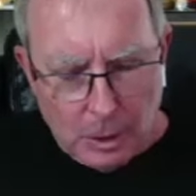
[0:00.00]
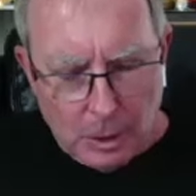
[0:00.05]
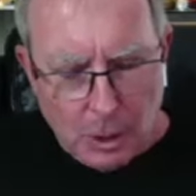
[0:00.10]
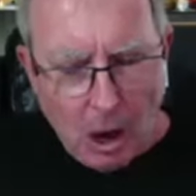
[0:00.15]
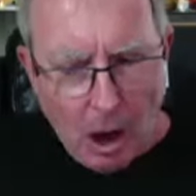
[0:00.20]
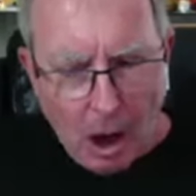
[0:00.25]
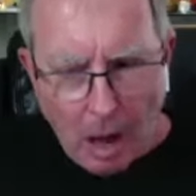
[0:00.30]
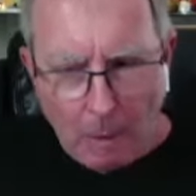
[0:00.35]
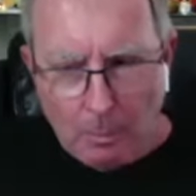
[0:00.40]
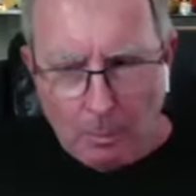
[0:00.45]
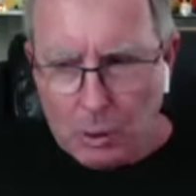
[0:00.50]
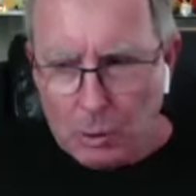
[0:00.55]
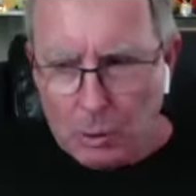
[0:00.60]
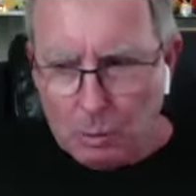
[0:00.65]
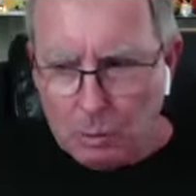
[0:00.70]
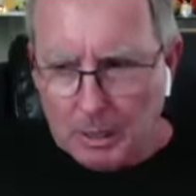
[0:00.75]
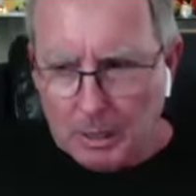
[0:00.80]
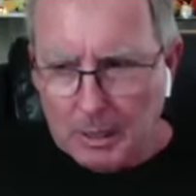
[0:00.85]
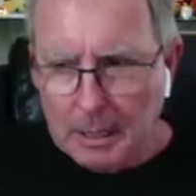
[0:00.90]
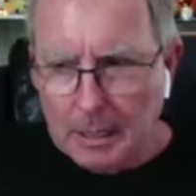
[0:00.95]
Tom was
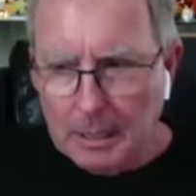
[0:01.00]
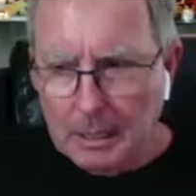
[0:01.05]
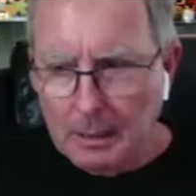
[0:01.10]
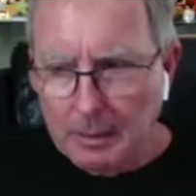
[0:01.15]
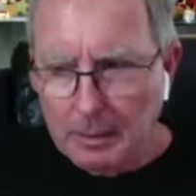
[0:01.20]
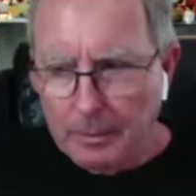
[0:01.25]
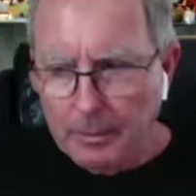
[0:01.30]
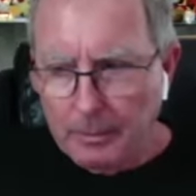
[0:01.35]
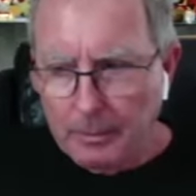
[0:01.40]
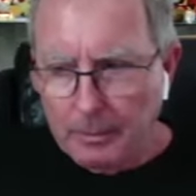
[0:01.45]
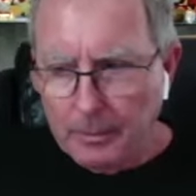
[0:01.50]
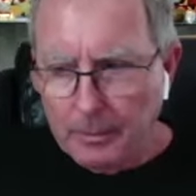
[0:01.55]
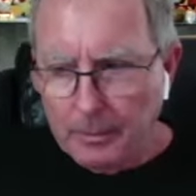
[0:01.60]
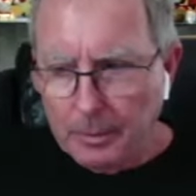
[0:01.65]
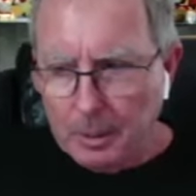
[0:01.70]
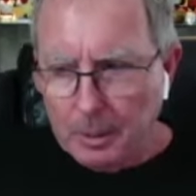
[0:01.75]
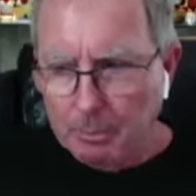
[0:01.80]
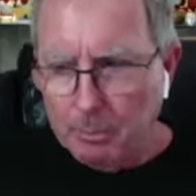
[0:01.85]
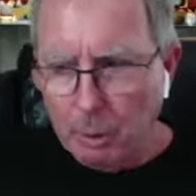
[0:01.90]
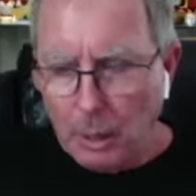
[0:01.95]
really
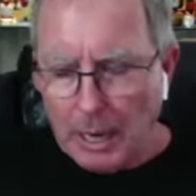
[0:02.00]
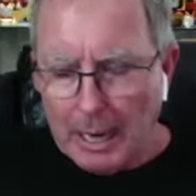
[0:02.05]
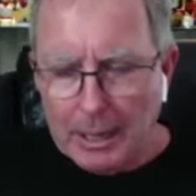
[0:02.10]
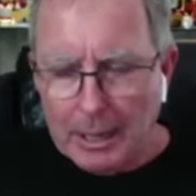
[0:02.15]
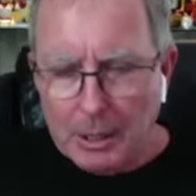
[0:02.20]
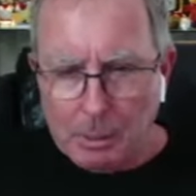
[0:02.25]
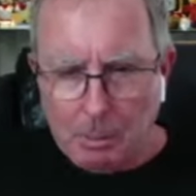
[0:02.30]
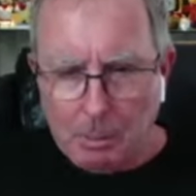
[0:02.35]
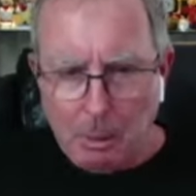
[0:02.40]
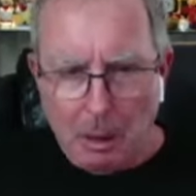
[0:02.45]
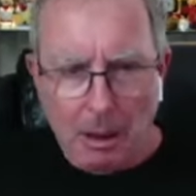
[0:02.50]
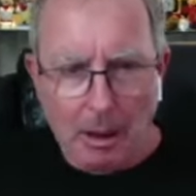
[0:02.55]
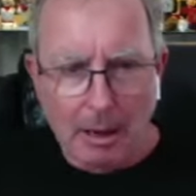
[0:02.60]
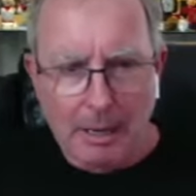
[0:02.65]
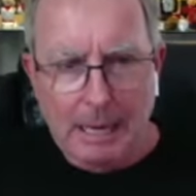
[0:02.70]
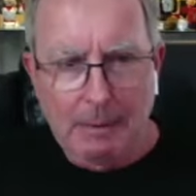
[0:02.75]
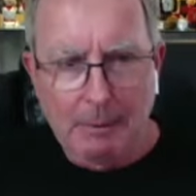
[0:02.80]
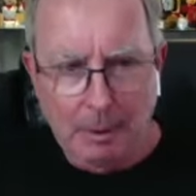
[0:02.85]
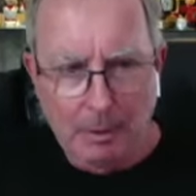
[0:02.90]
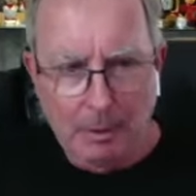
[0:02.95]
the brains
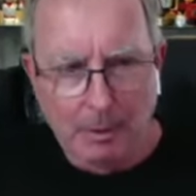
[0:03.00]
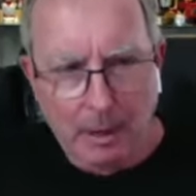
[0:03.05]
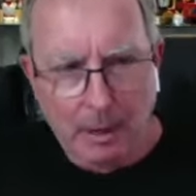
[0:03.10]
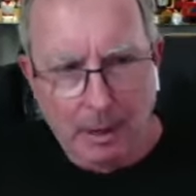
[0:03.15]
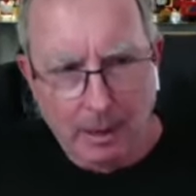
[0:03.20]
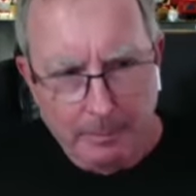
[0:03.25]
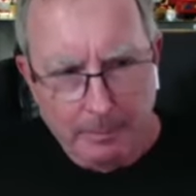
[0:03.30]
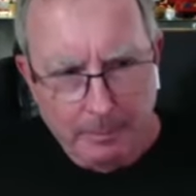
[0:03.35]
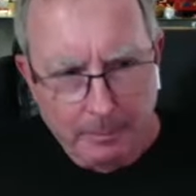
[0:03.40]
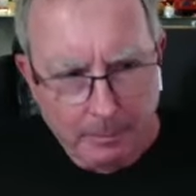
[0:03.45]
behind everything.